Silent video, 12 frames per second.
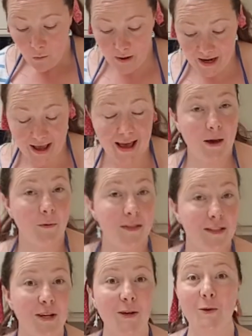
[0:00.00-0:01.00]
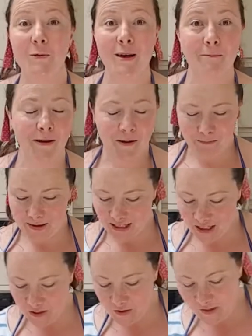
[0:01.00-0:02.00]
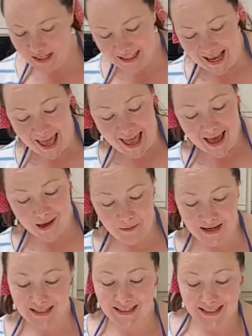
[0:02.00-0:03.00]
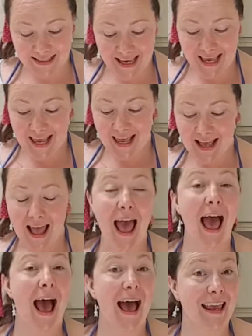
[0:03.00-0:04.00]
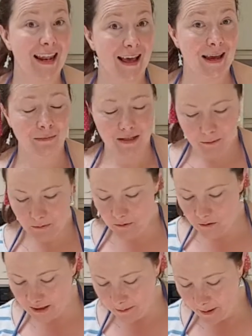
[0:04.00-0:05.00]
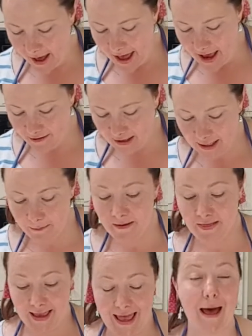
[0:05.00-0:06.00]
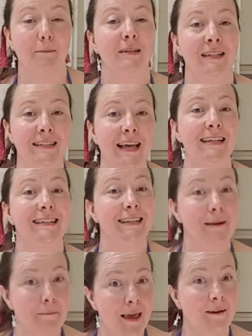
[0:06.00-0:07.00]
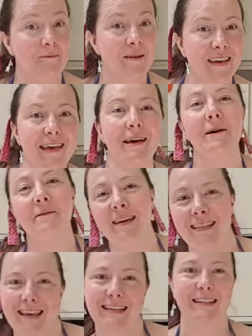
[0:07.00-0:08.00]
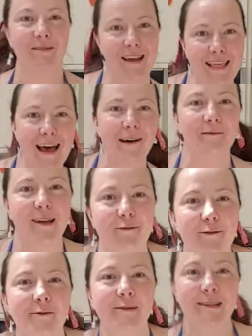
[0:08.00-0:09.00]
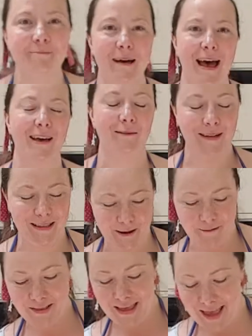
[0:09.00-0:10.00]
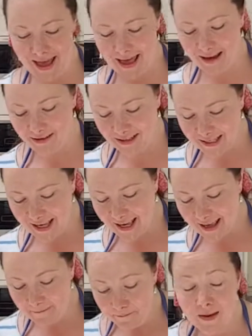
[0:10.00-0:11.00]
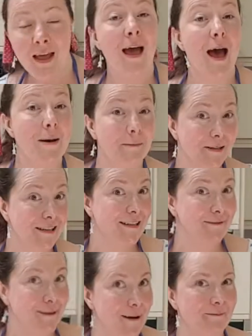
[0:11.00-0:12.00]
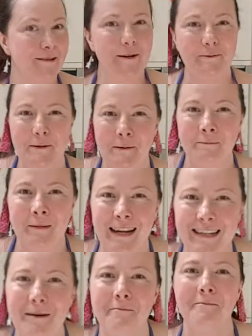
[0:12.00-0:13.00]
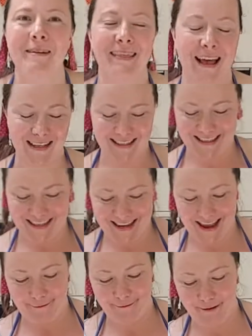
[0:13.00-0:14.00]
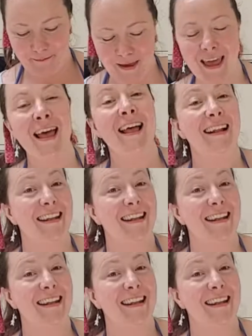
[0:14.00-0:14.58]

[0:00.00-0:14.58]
When I was 2, I buckled my shoe the day I went to sea. I climbed aboard a pirate ship and the captain said to me, we're going this way, that way, forwards and backwards over the Irish Sea. A bottle of rum to warm my tum, and that's the life for me.